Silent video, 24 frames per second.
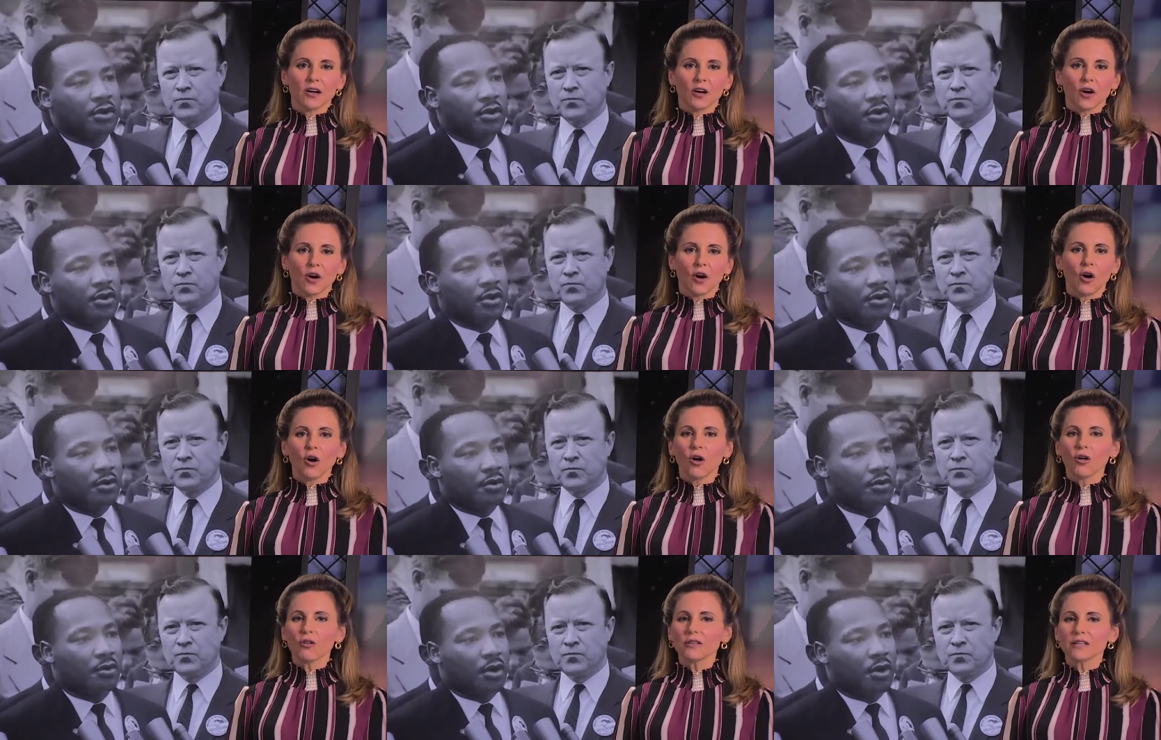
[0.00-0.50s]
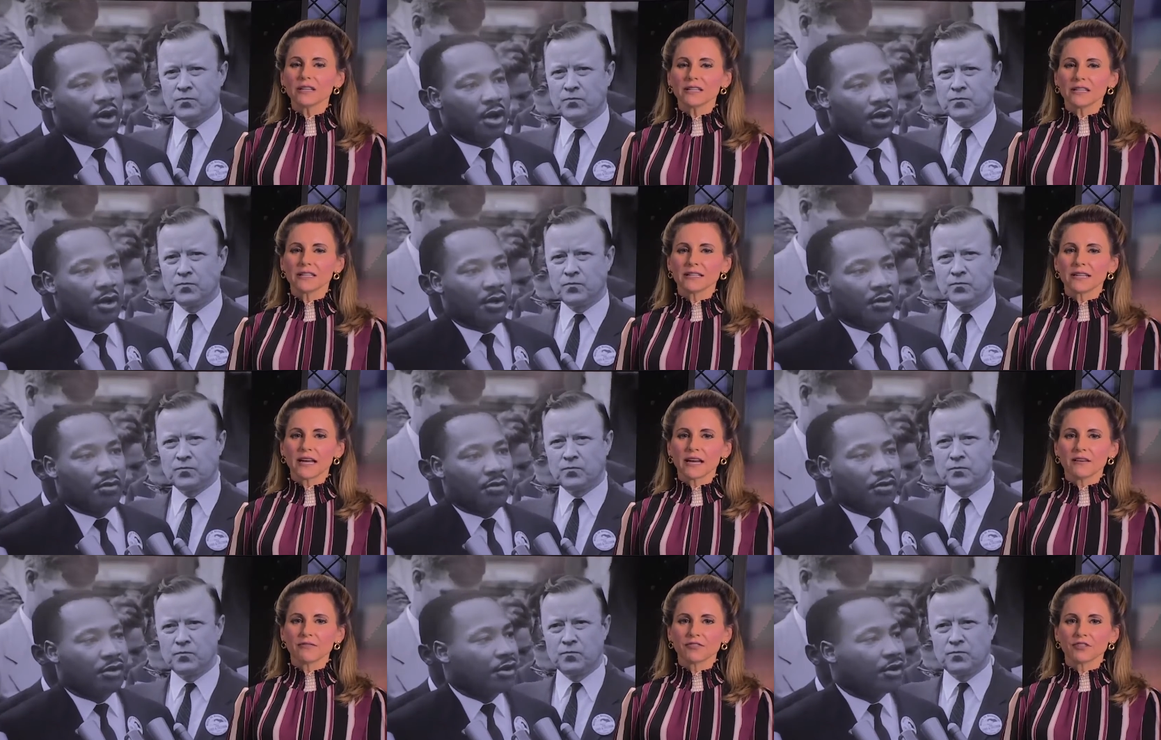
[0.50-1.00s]
Speaker 1: all in an
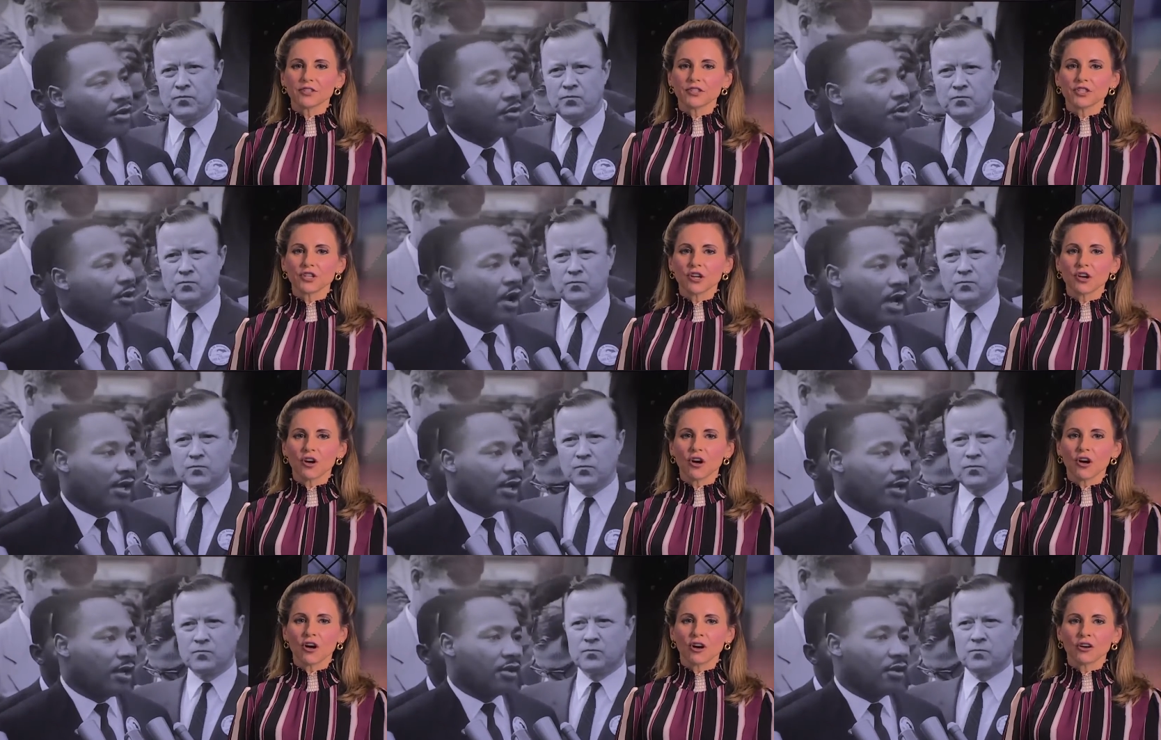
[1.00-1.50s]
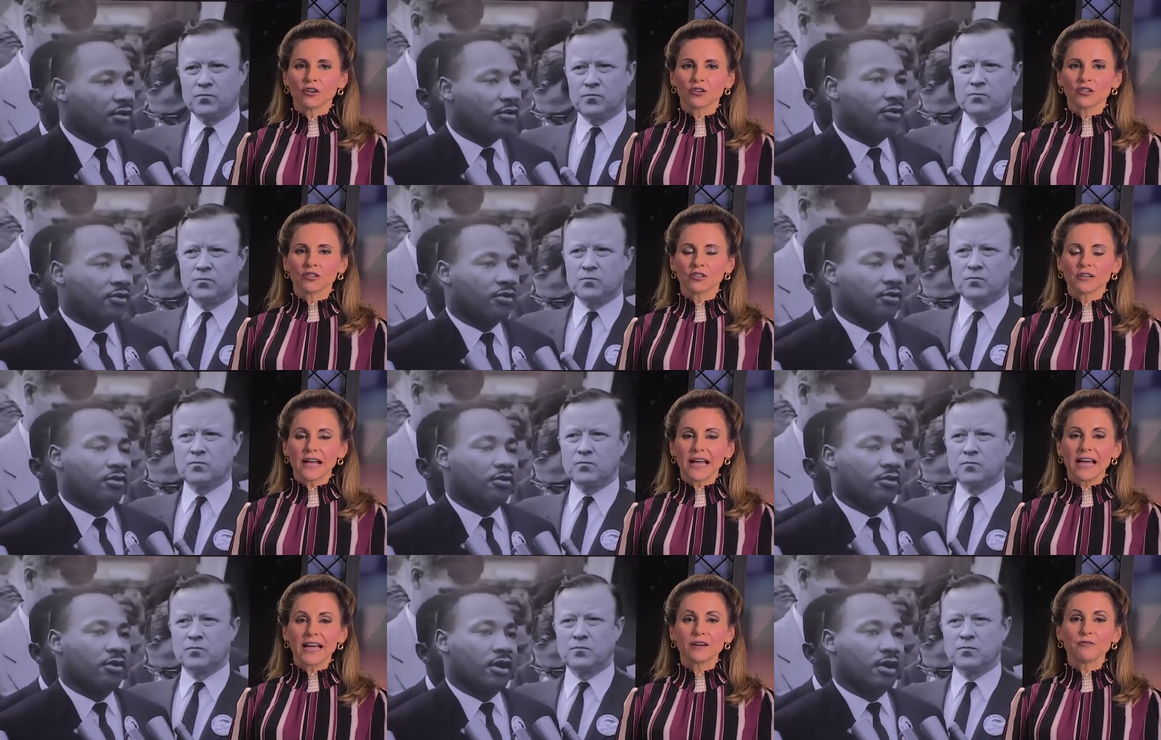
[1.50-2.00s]
effort to
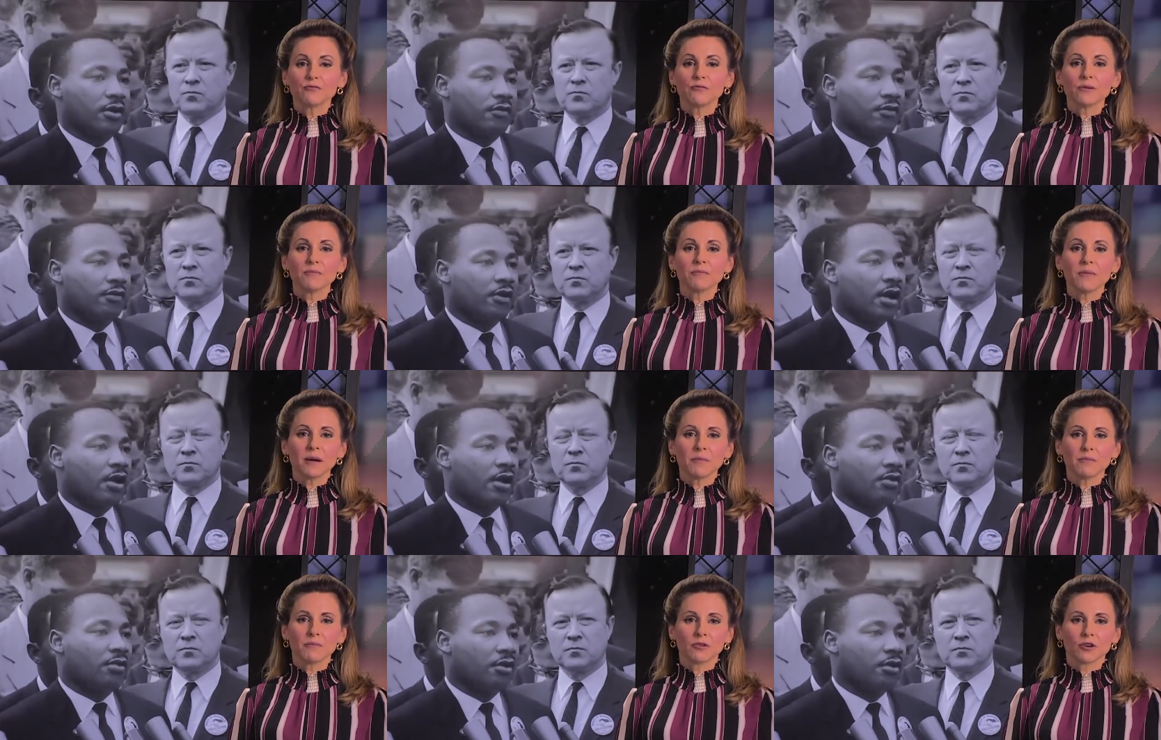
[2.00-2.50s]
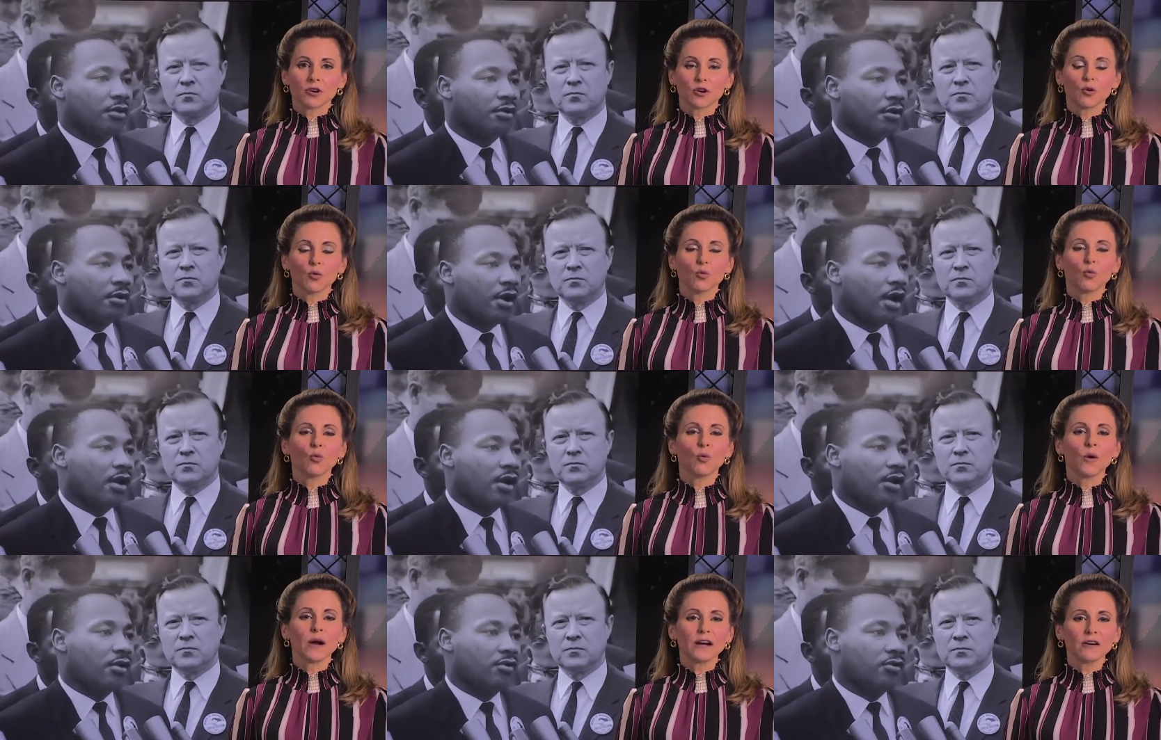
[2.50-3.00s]
honor and remember
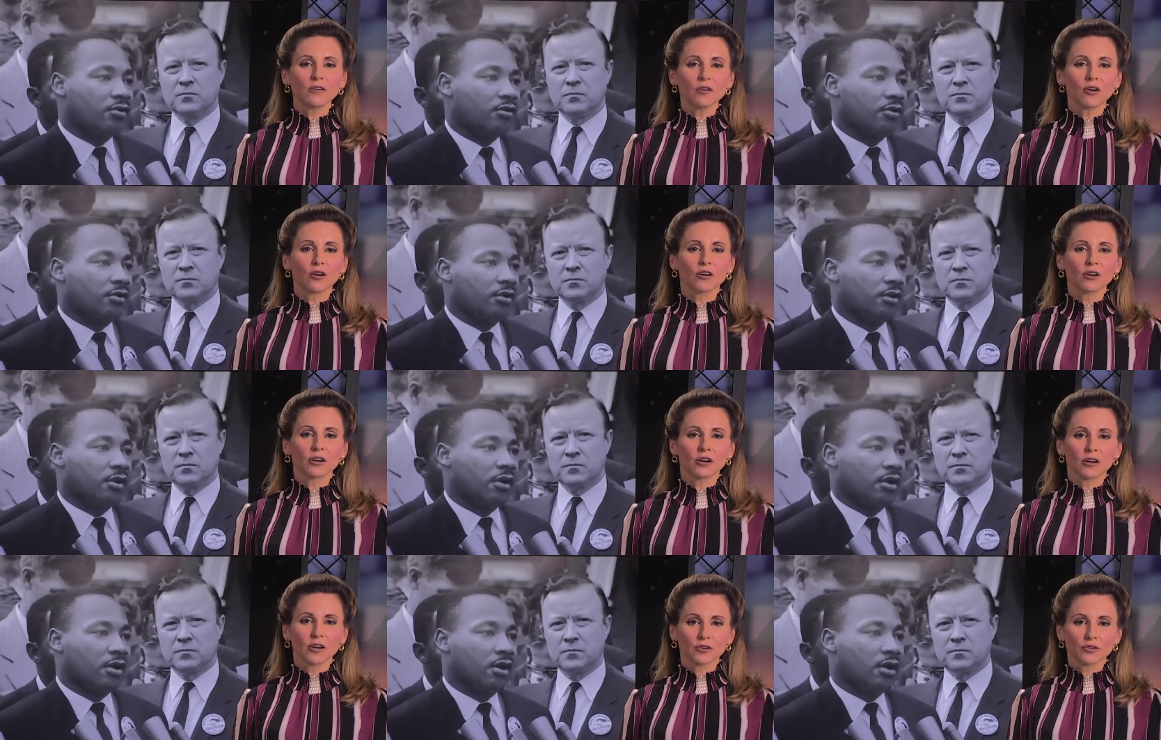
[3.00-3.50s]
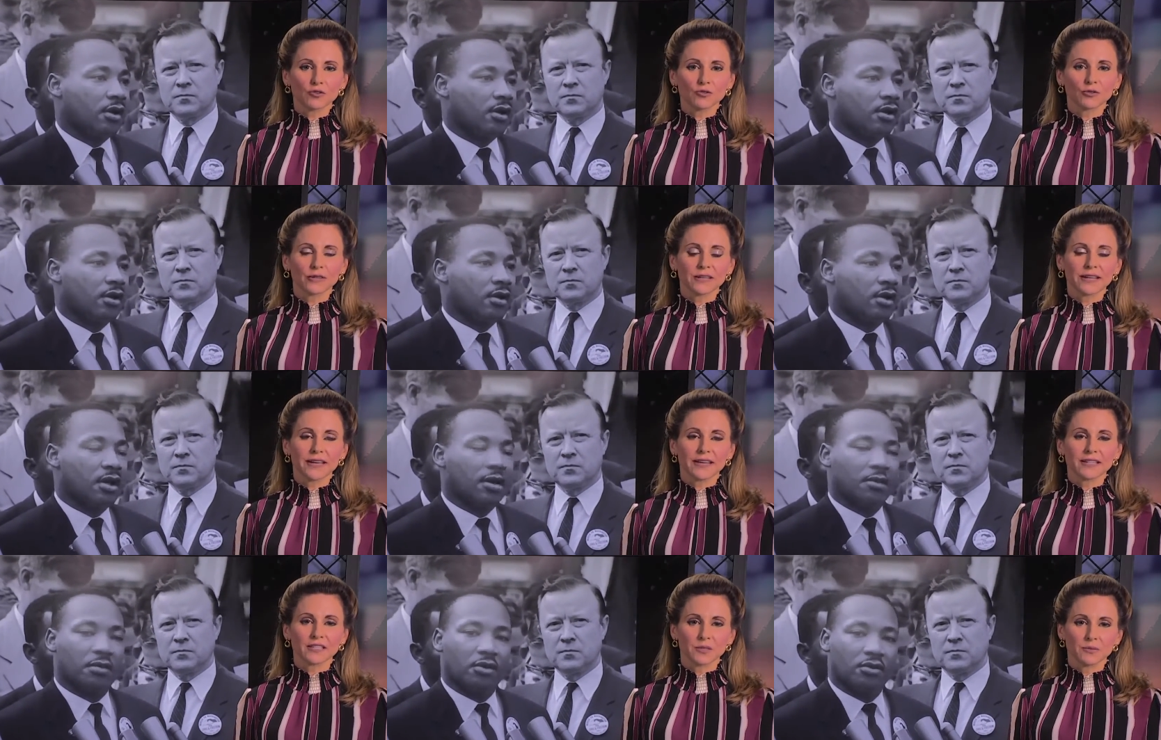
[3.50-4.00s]
where our country
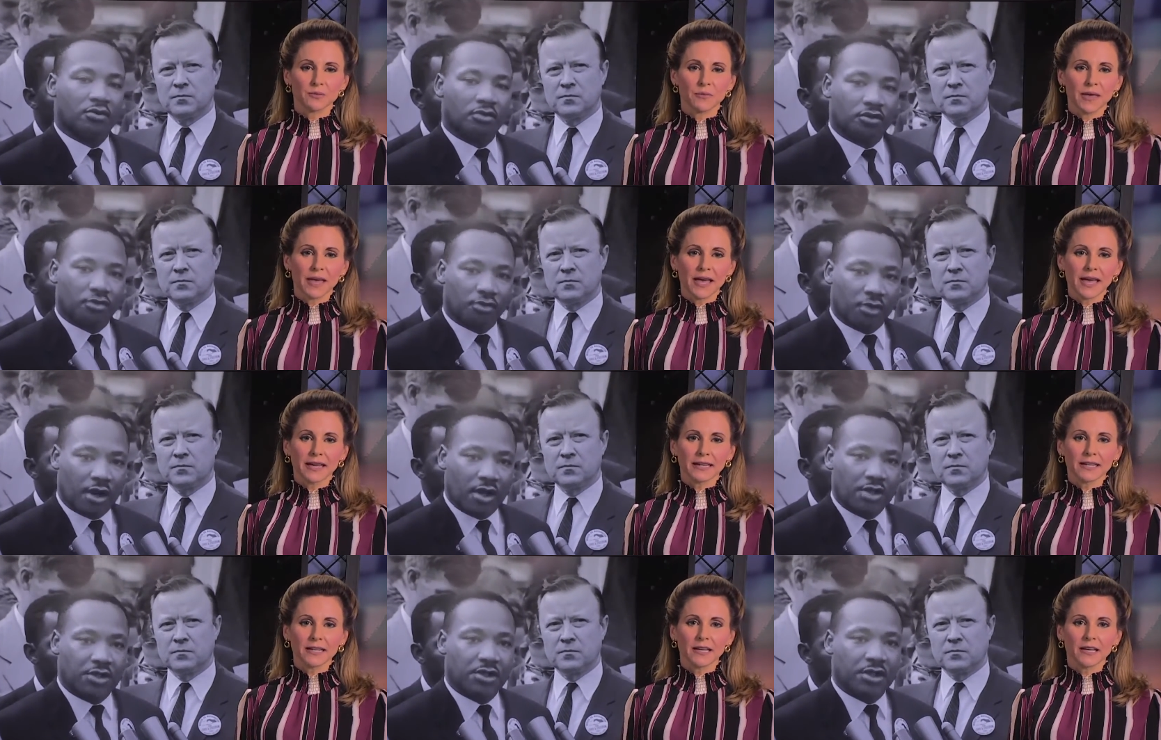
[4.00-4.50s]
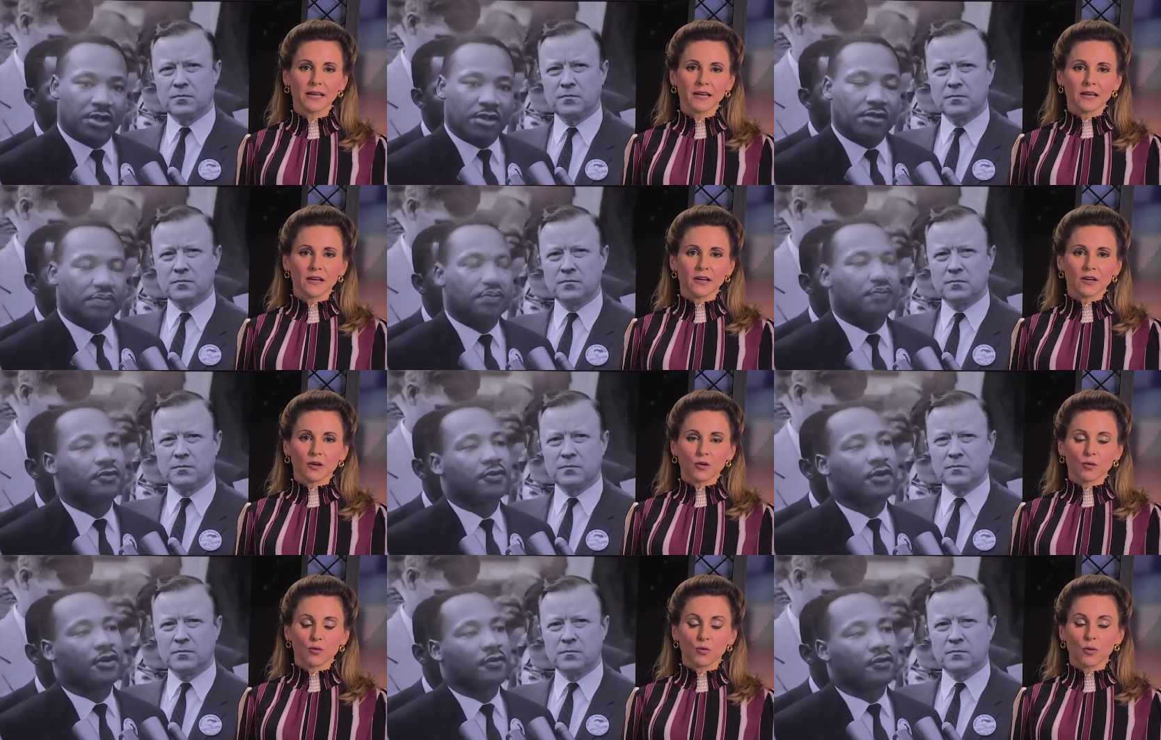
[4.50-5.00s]
has been,
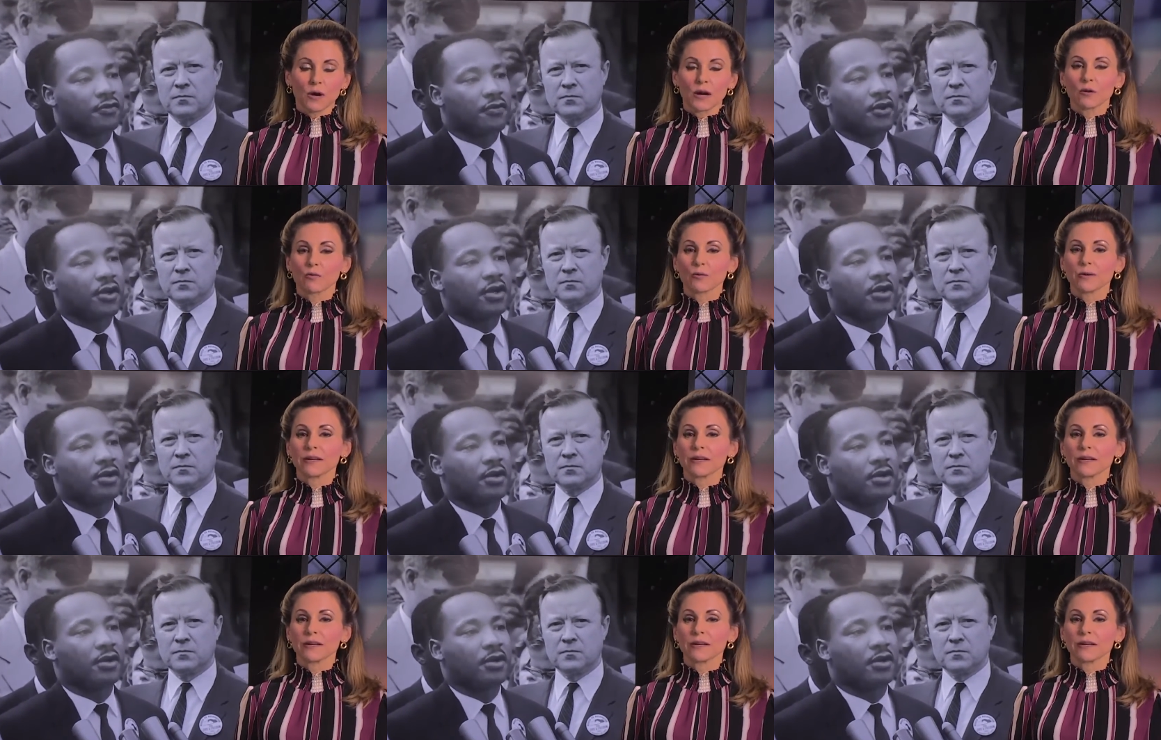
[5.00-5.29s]
where we